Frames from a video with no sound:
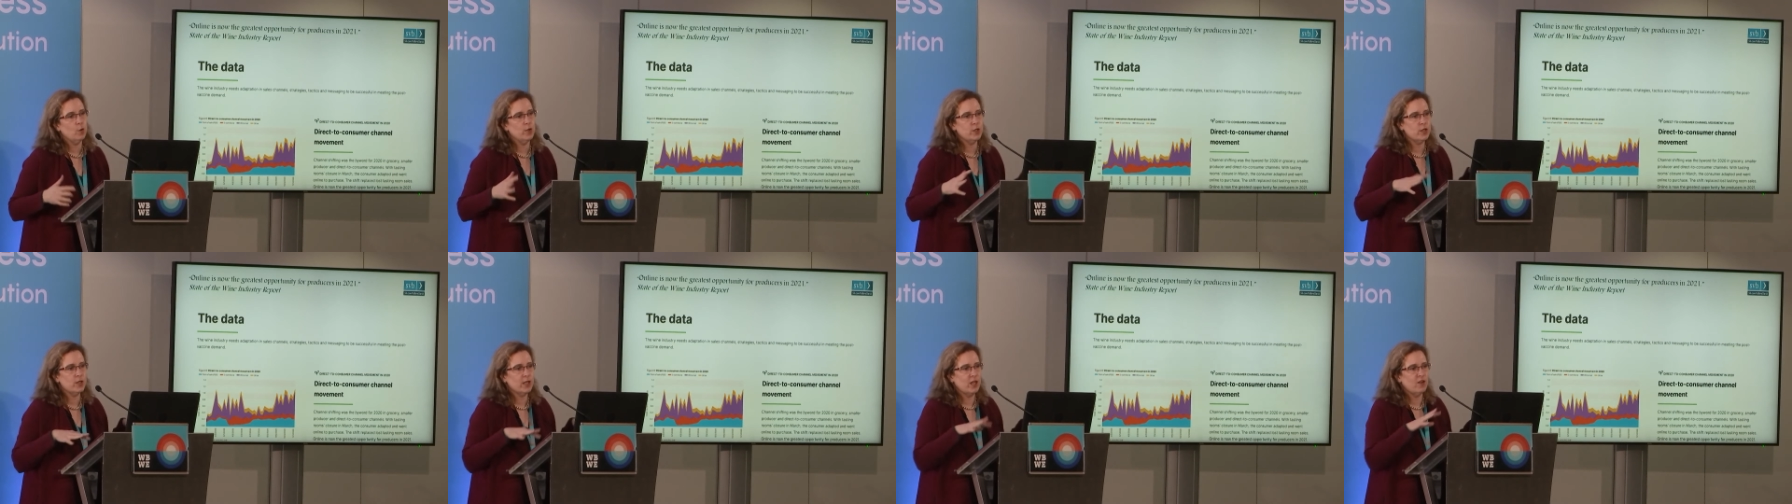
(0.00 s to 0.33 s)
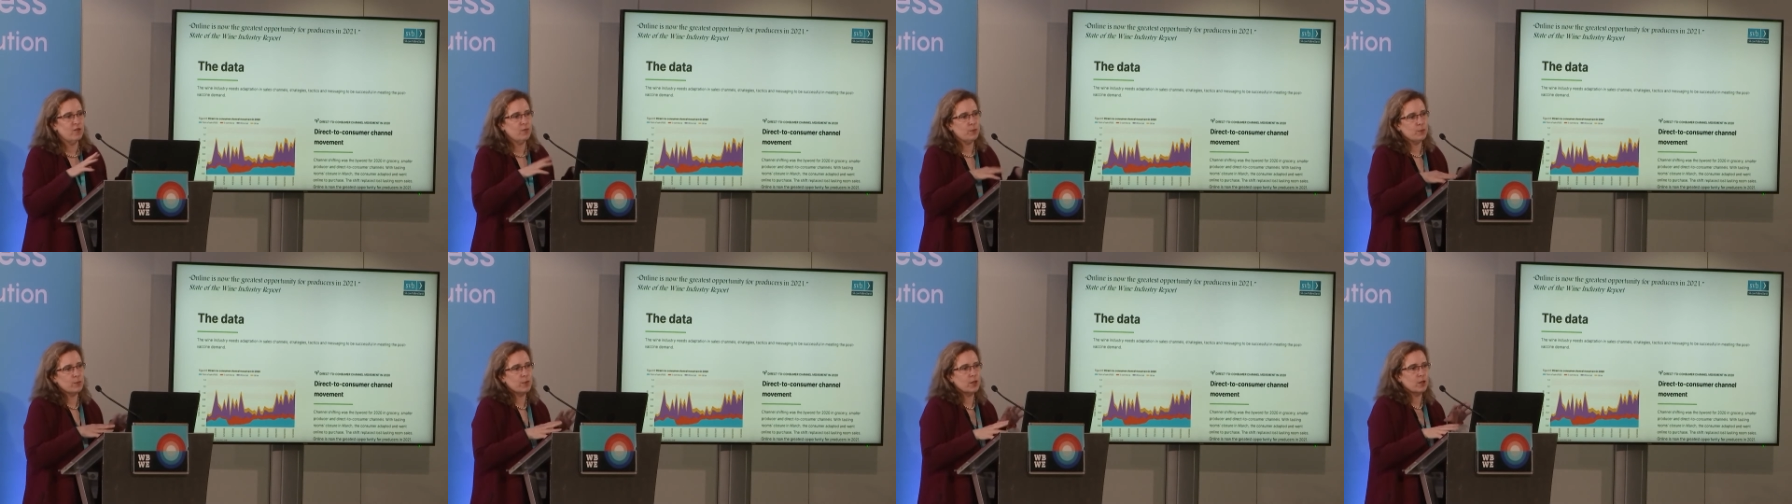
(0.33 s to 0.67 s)
which
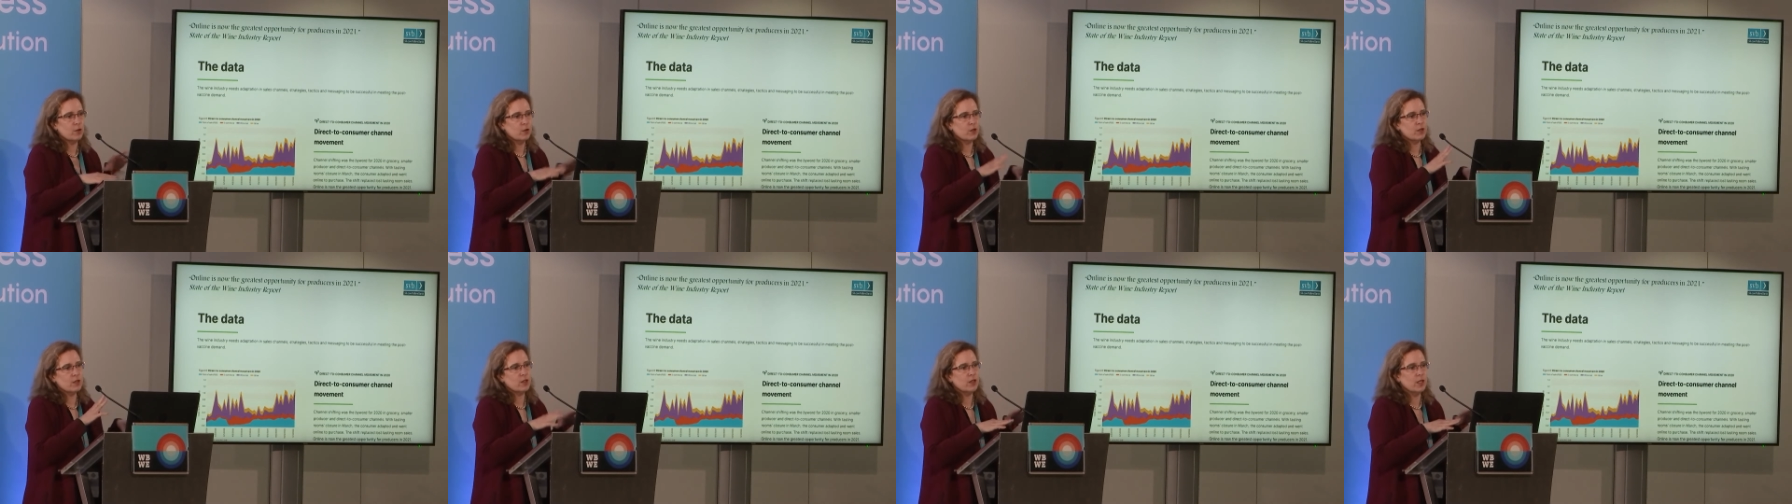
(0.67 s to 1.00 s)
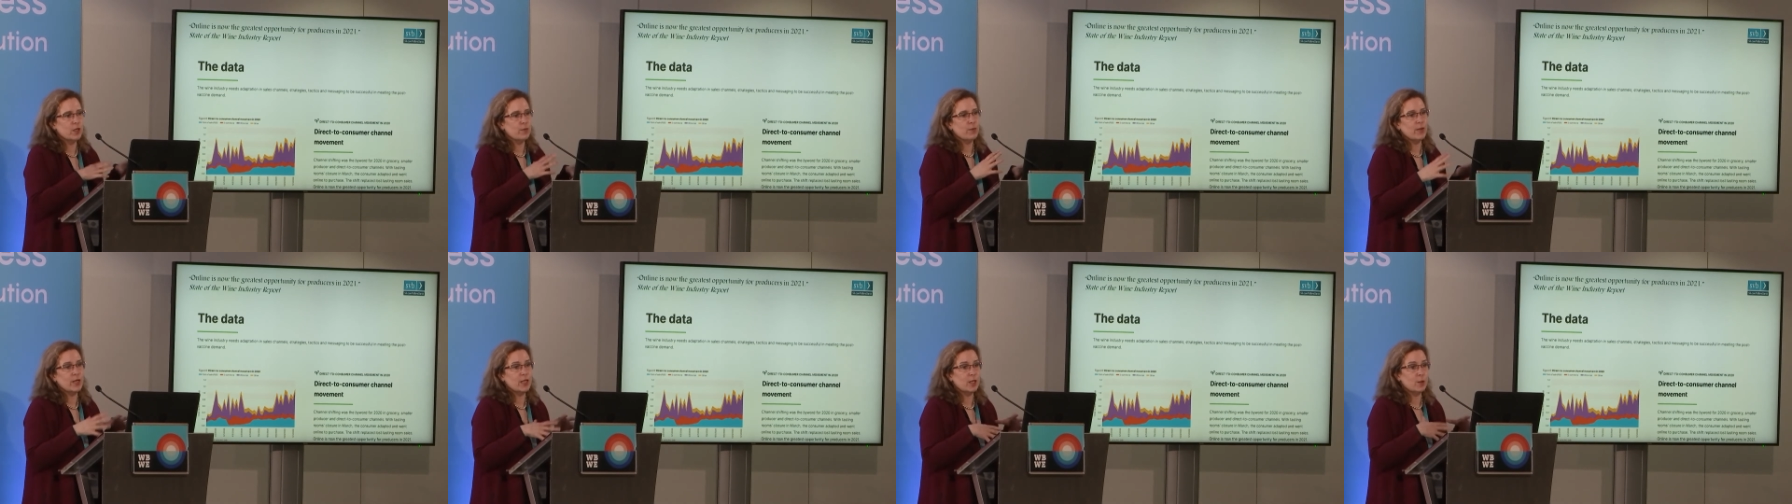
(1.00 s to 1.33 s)
they've
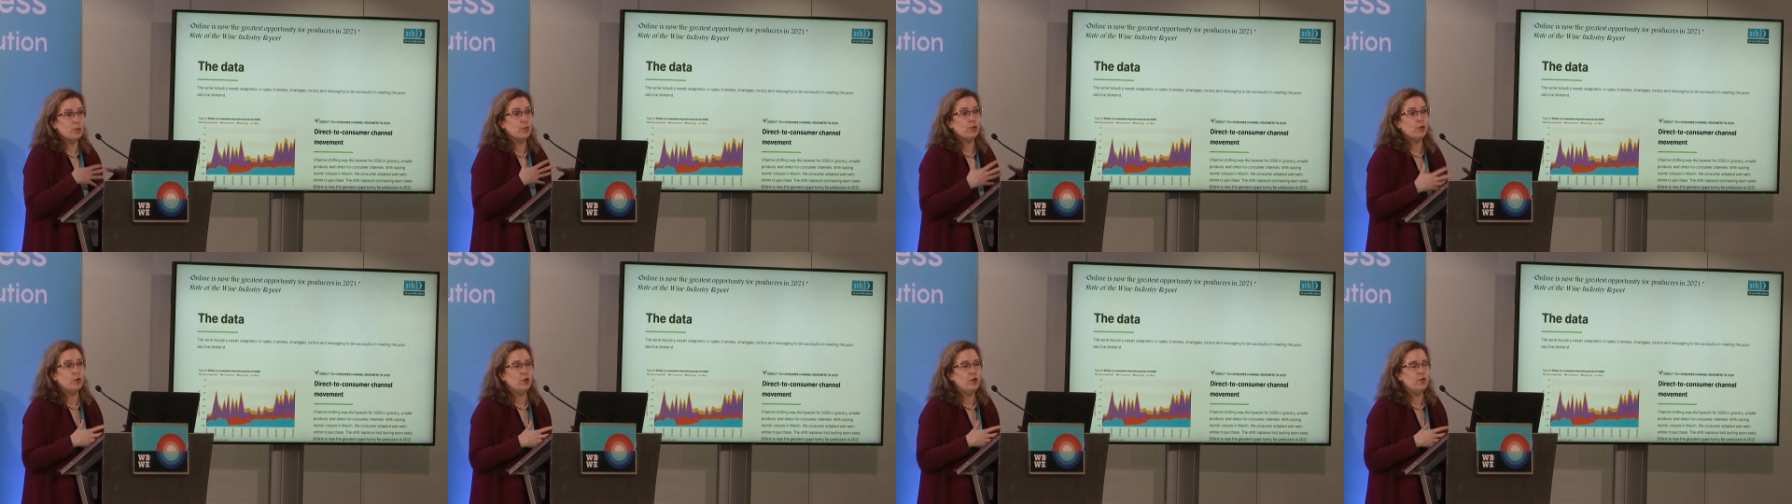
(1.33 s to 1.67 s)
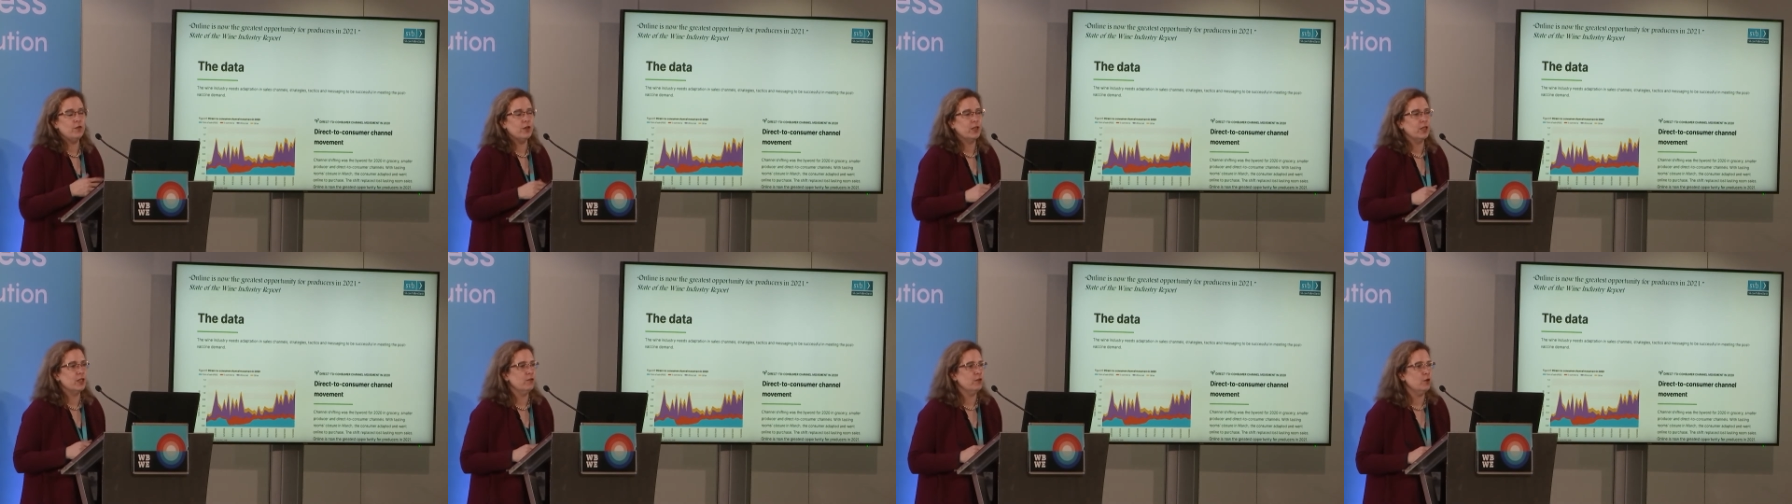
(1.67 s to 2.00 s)
constantly been
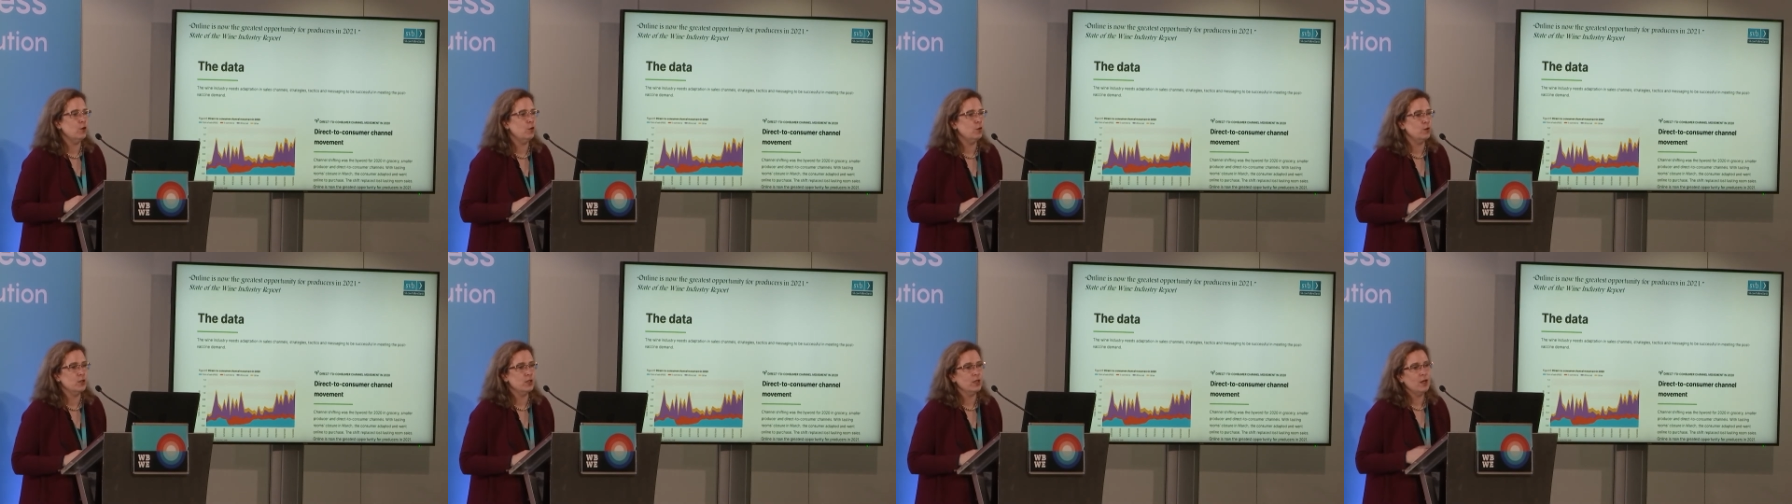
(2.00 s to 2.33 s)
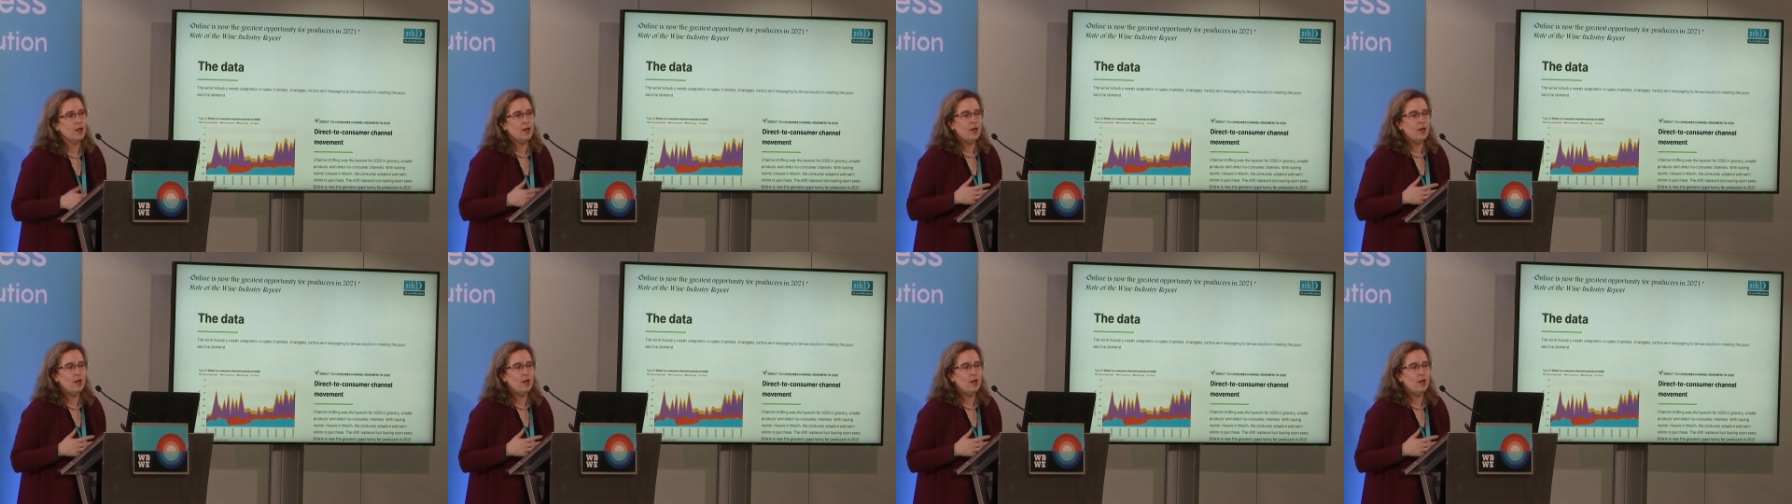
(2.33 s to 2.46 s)
improving. And of course,